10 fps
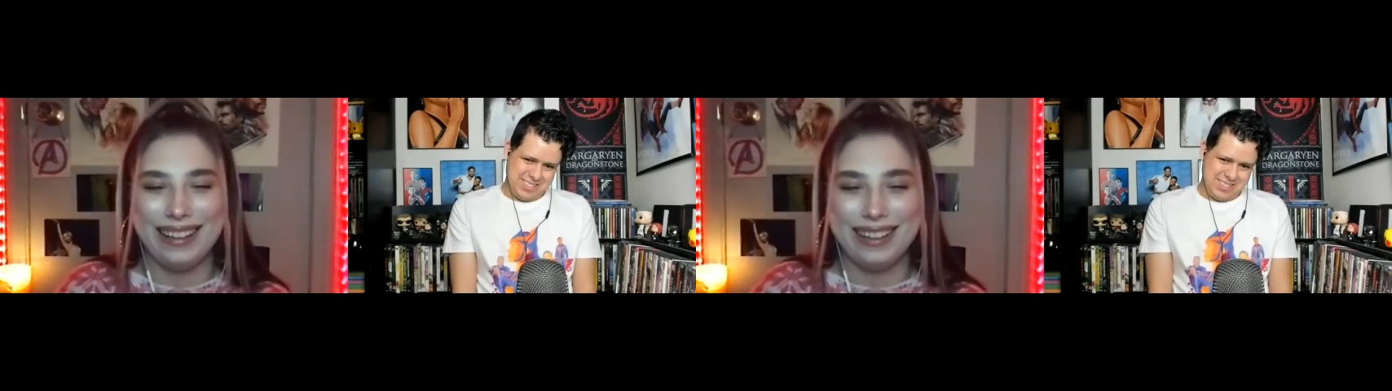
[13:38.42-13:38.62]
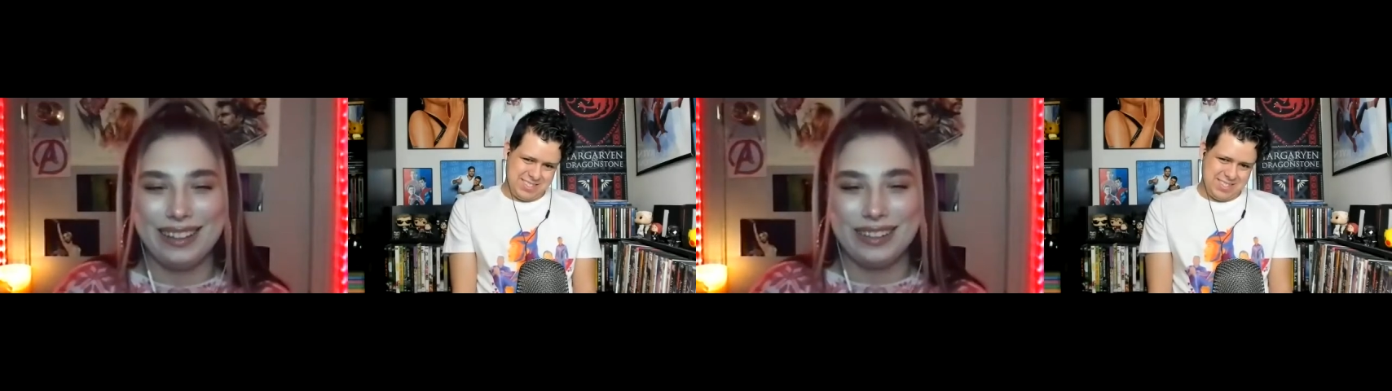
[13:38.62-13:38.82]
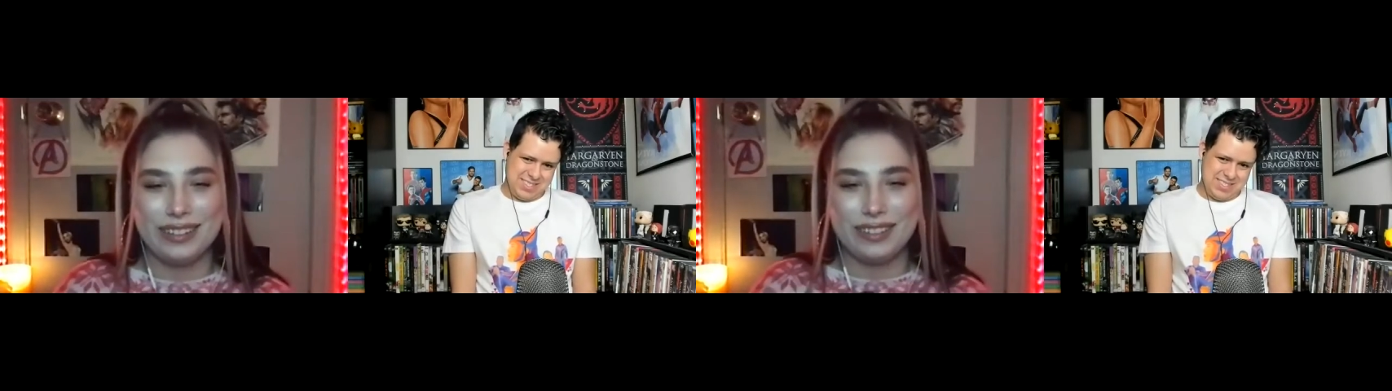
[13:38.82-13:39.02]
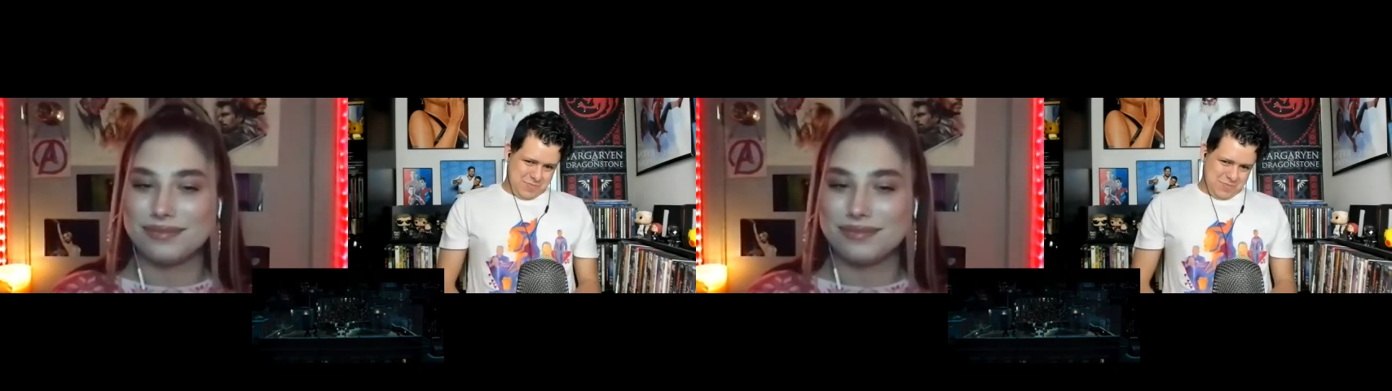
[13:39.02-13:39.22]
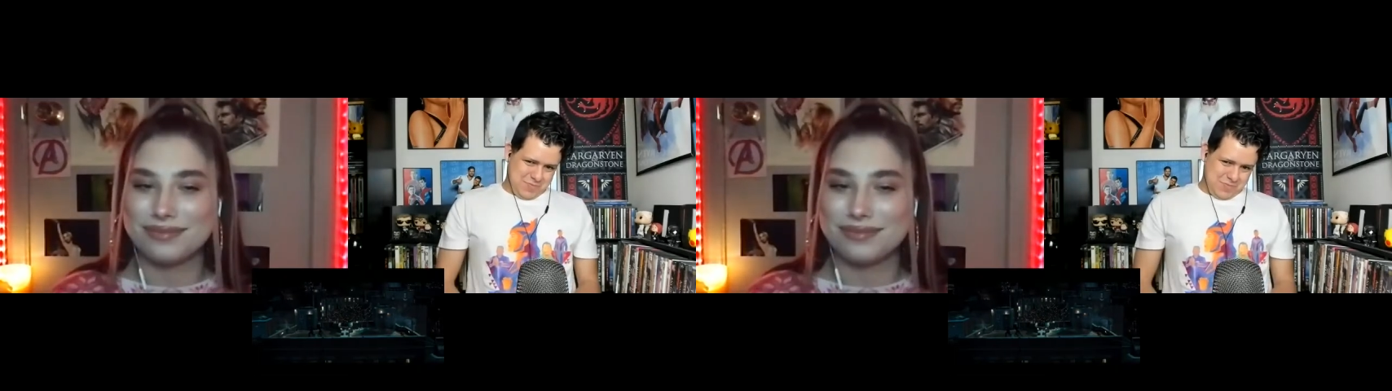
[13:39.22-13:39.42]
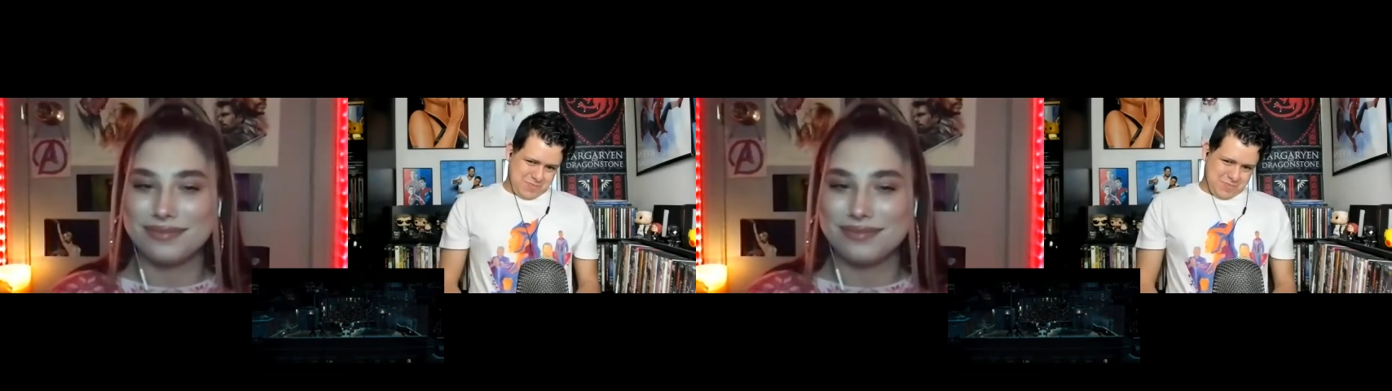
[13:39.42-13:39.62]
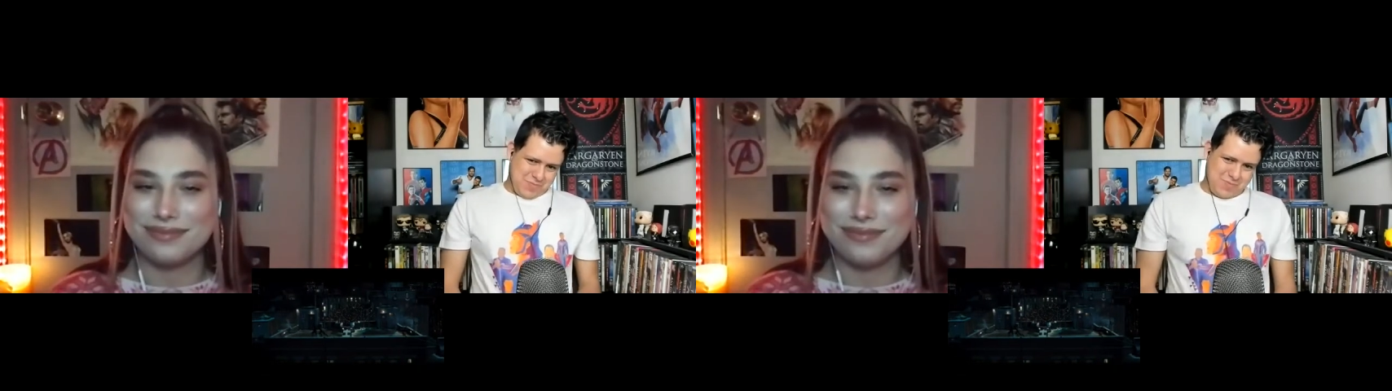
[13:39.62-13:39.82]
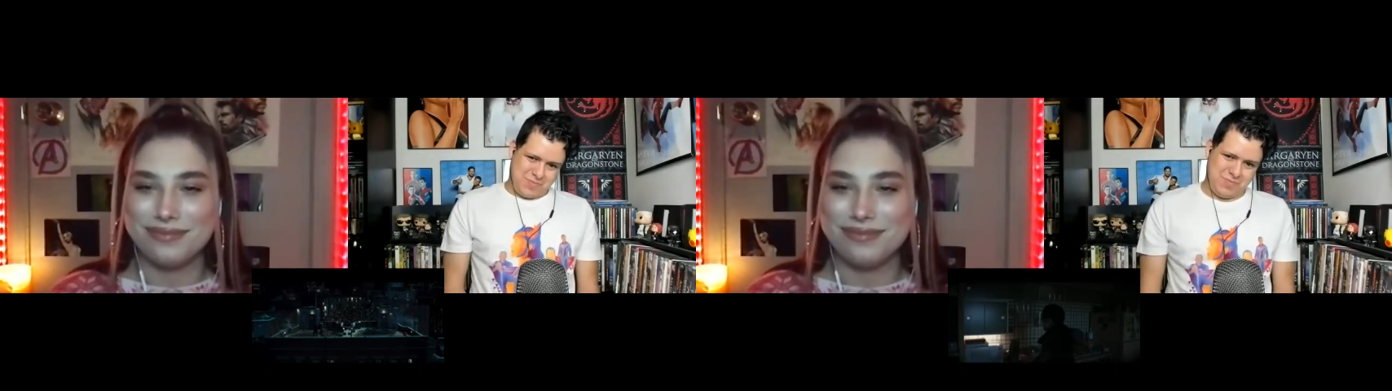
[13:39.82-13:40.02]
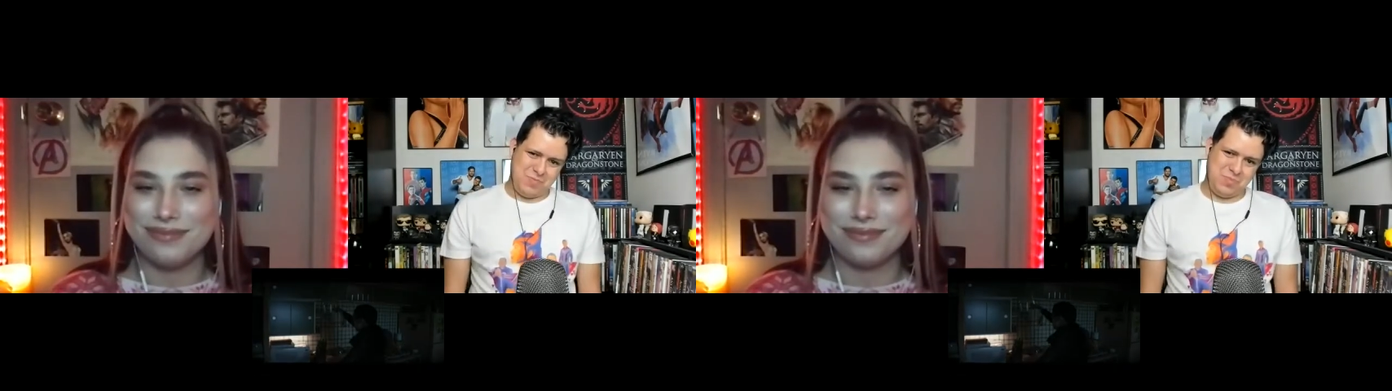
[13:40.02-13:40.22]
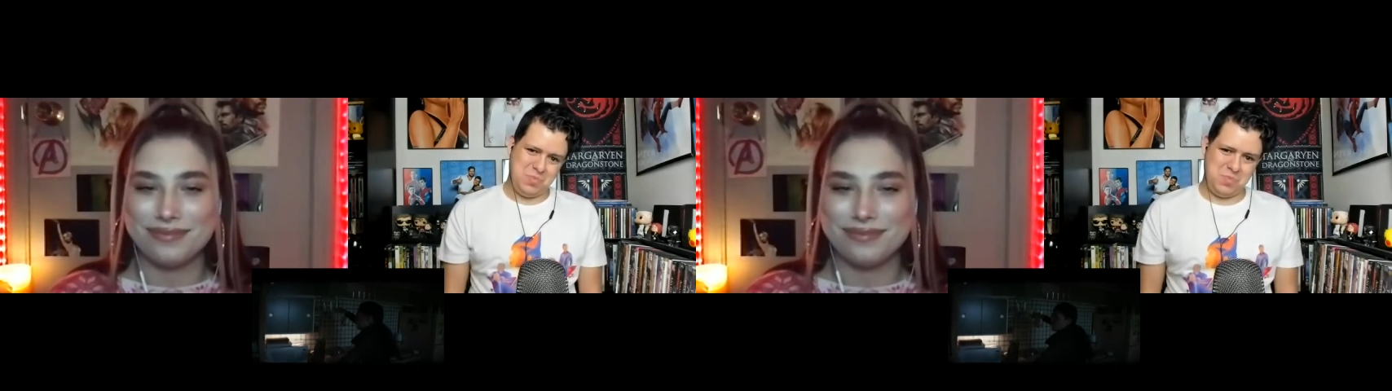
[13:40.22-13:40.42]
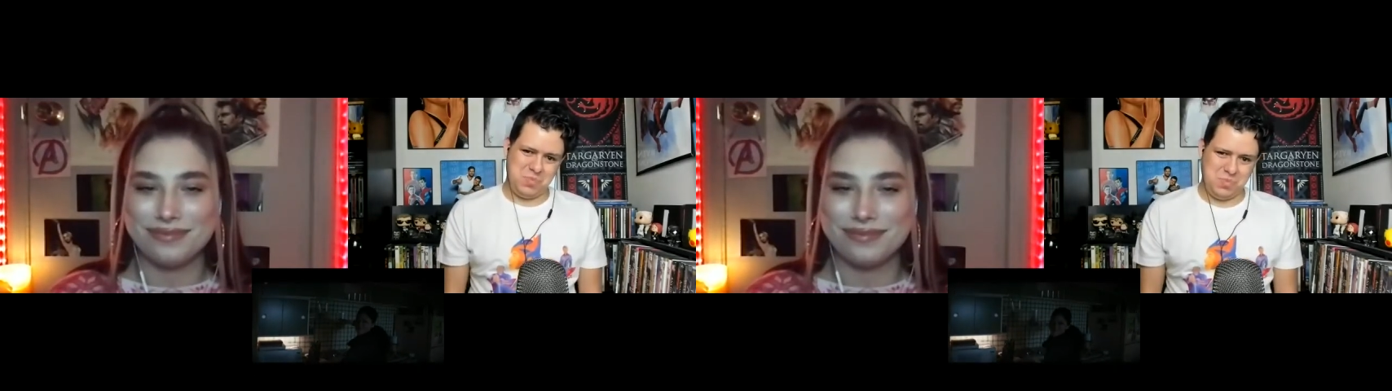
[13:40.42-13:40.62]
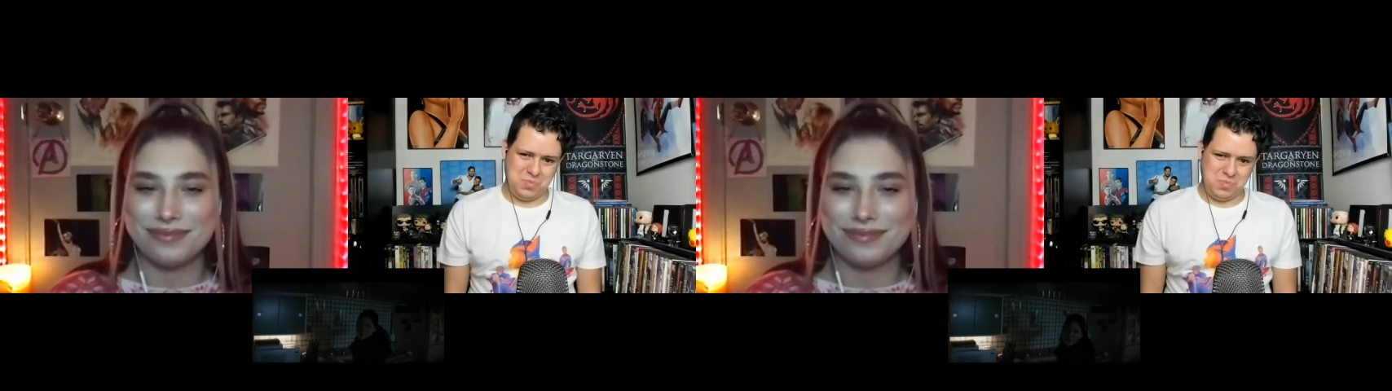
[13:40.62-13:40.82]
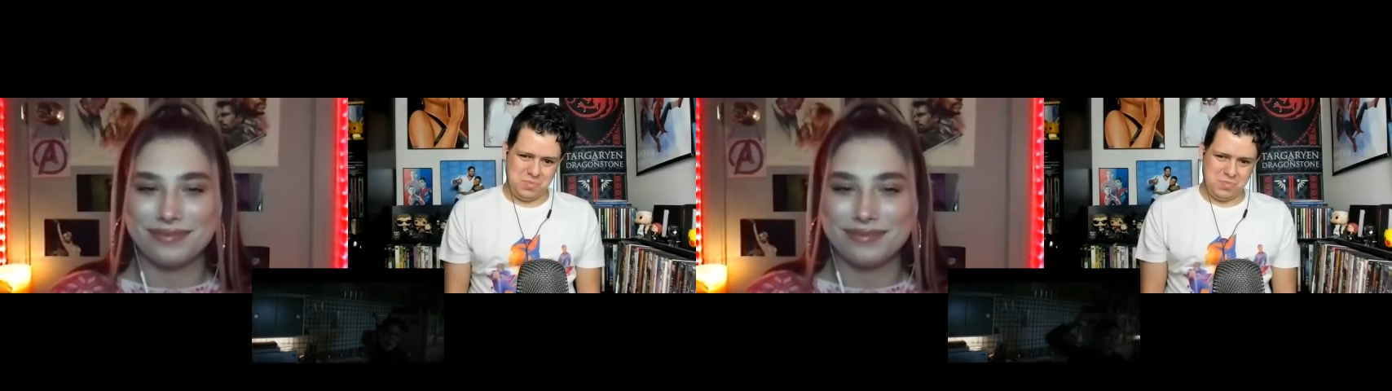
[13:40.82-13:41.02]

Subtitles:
Nothing is said.